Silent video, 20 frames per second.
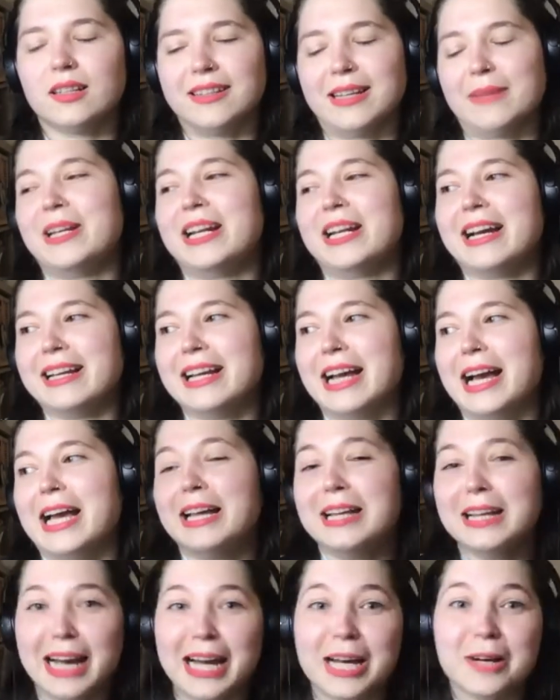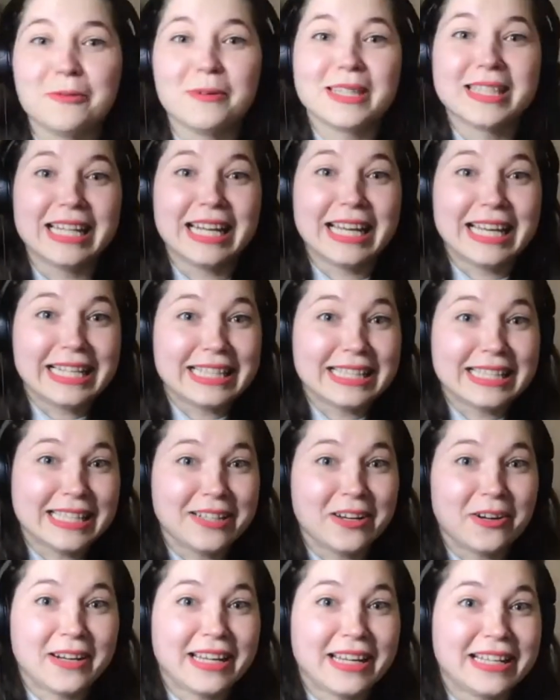i mean i was an ac
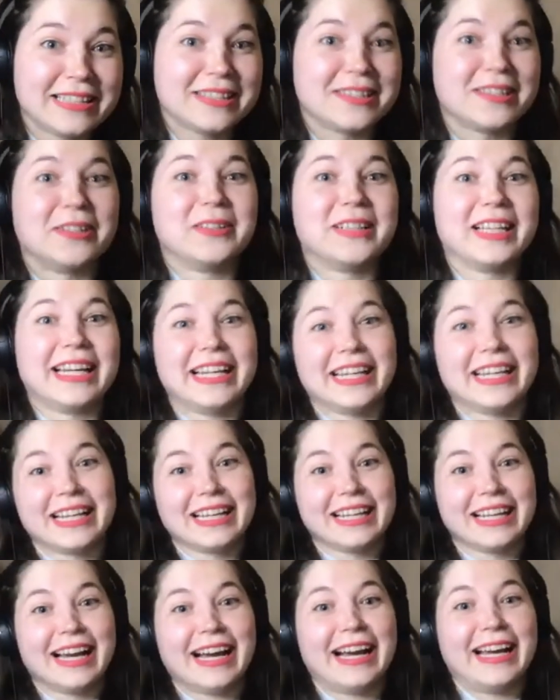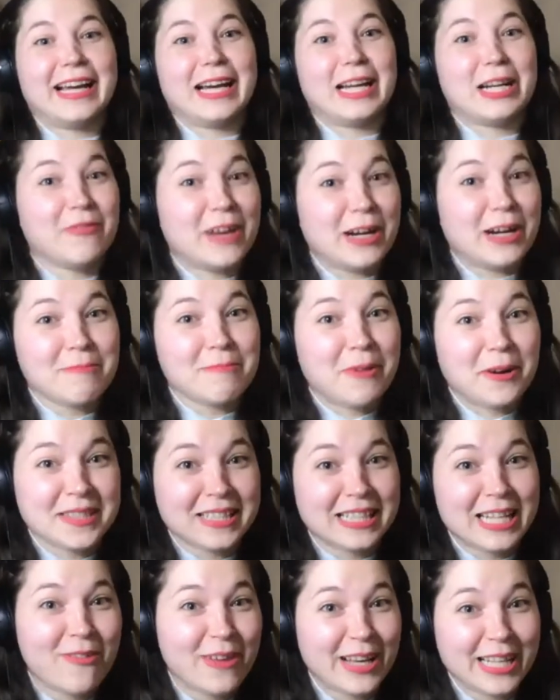on it so like i had a very
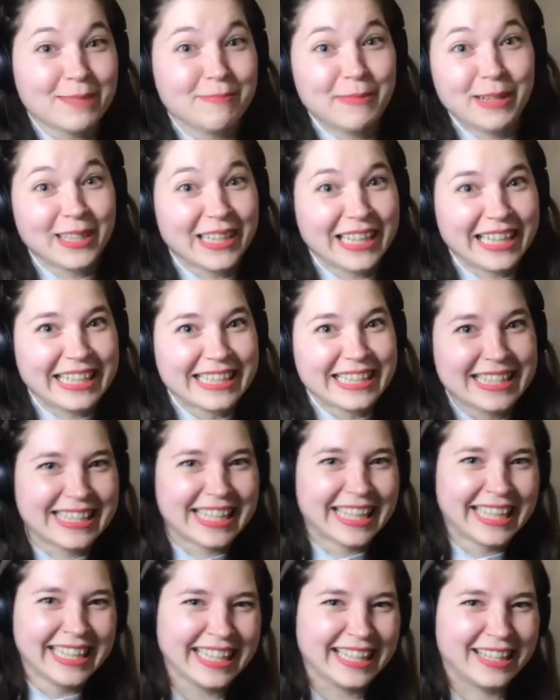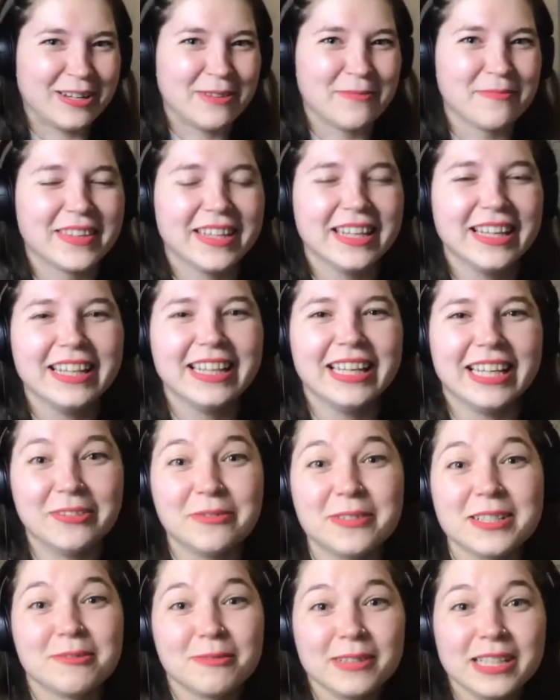positive experience um, it
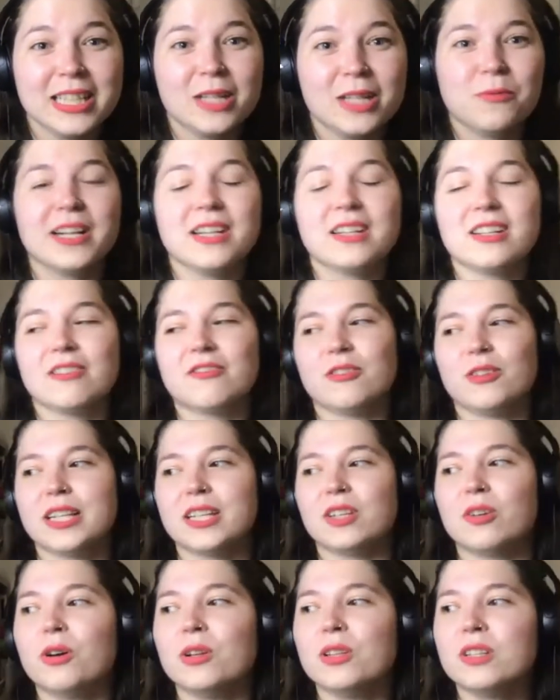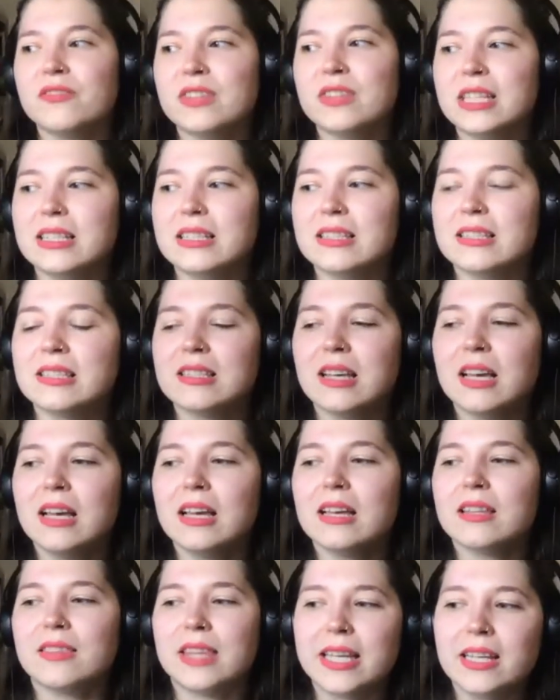was really wonderful and all of these
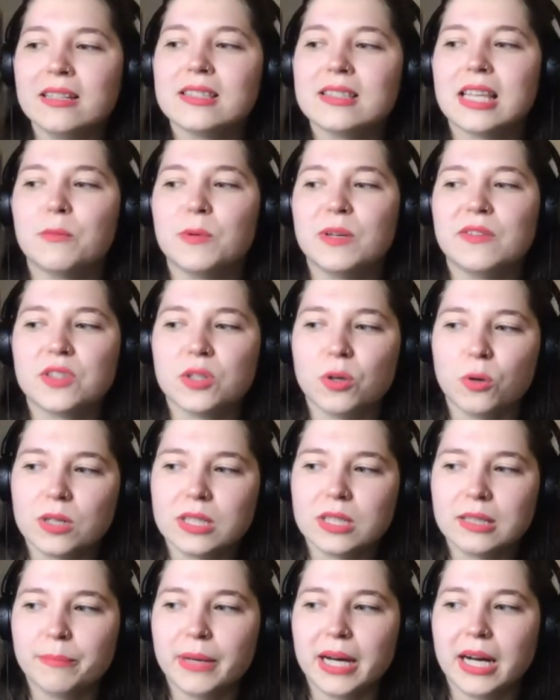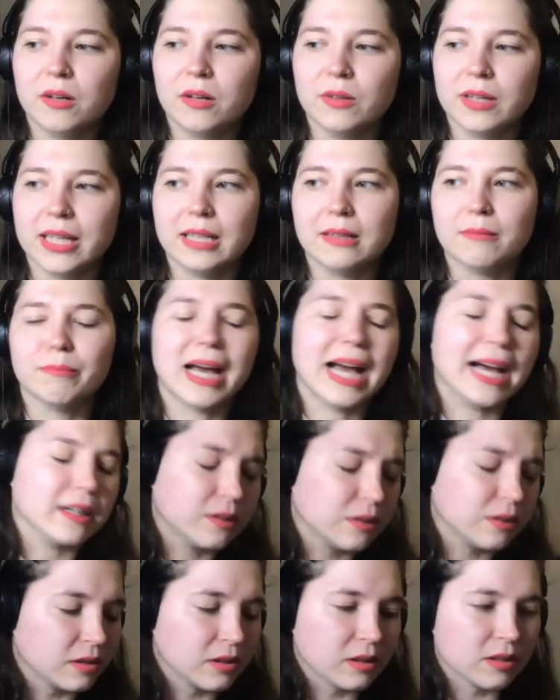things that we've talked about in
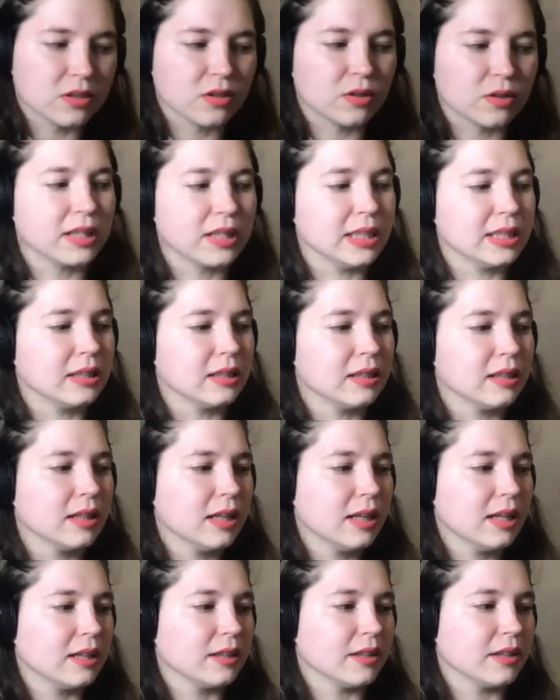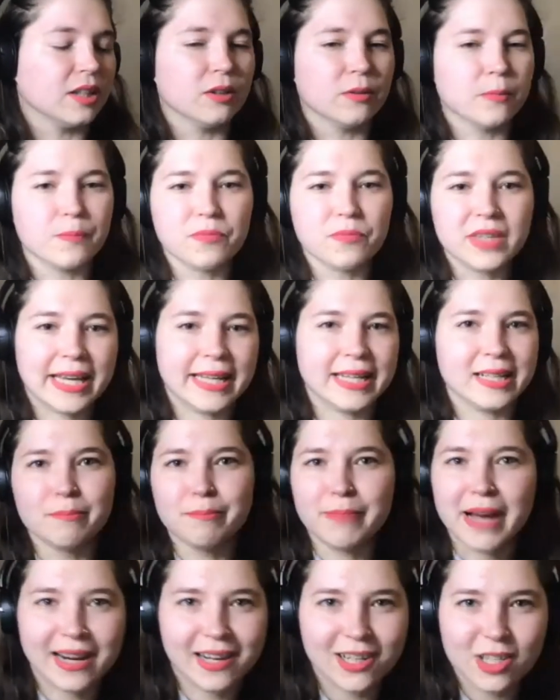panels or in you know hidden
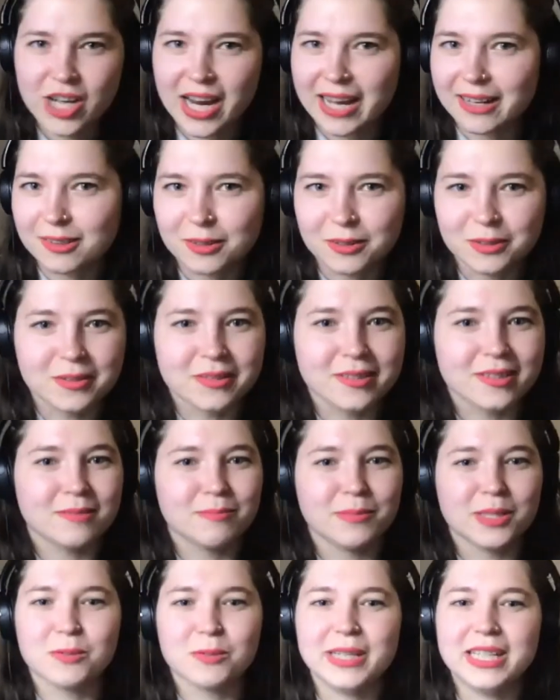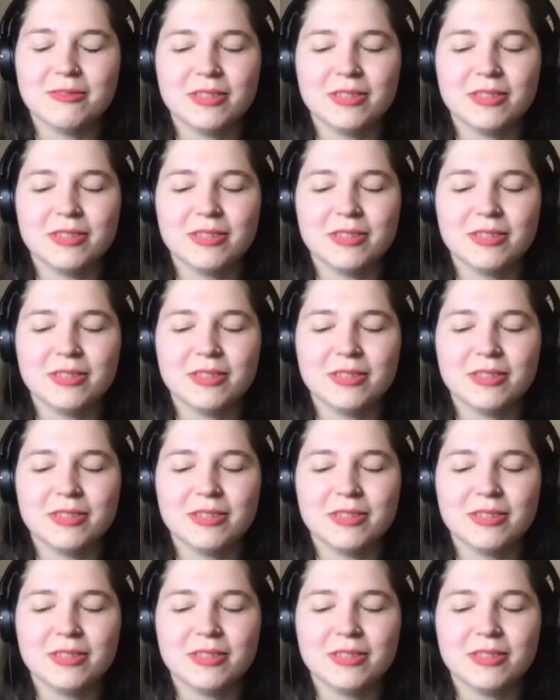back channels between